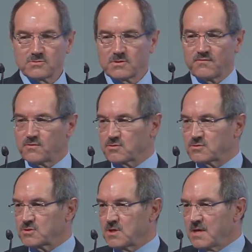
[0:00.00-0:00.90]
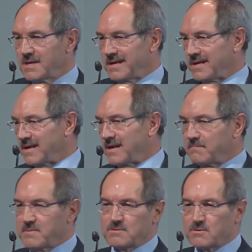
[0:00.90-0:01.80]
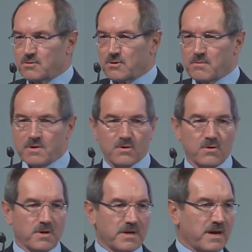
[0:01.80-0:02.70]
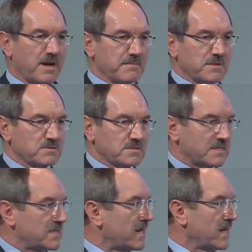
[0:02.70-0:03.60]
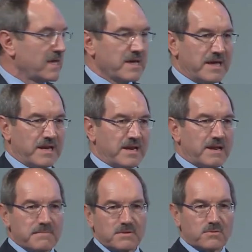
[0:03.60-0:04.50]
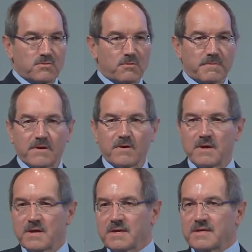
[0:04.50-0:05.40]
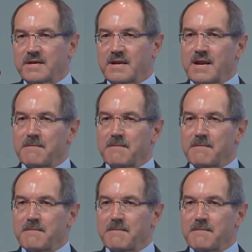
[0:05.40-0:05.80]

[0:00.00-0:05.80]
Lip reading: different industries and firms that are present in the digital area, in the European